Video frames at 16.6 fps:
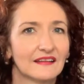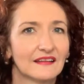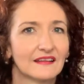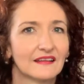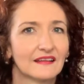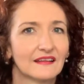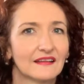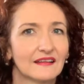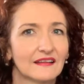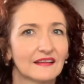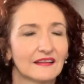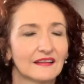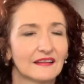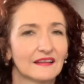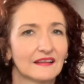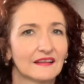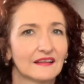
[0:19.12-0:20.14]

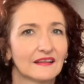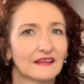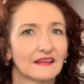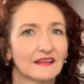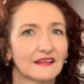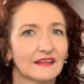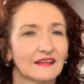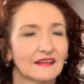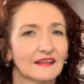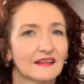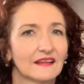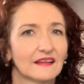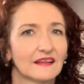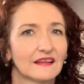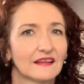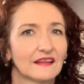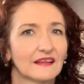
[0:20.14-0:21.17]

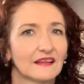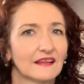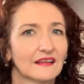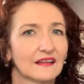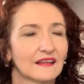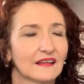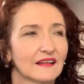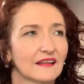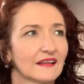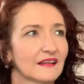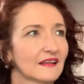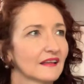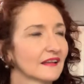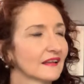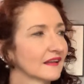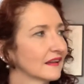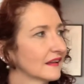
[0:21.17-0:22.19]

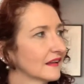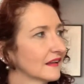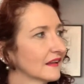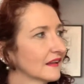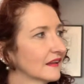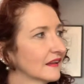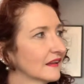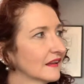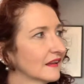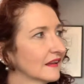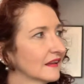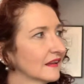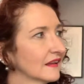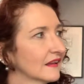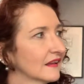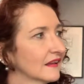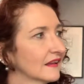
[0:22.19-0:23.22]

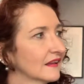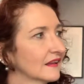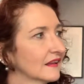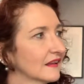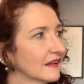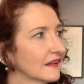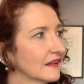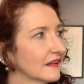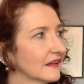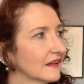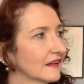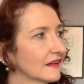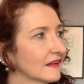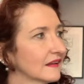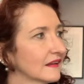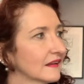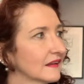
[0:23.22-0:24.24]

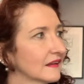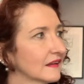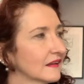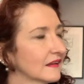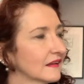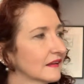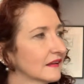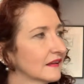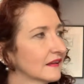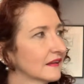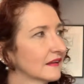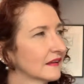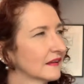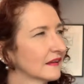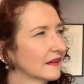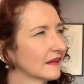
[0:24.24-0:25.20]
This person isn't speaking.